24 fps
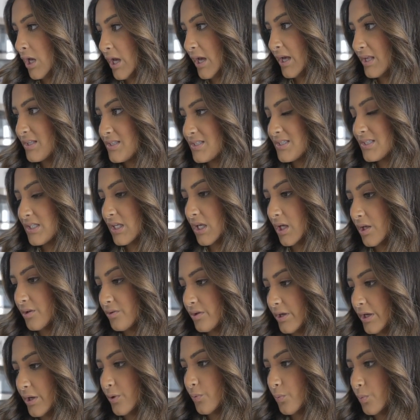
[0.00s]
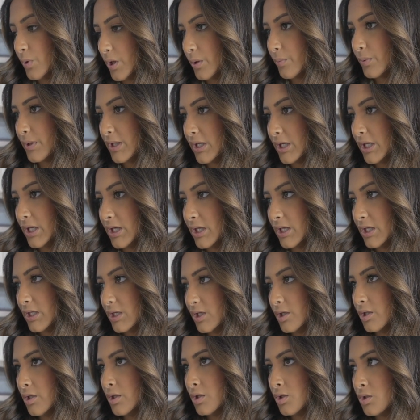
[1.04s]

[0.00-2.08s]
and seeing like what we need.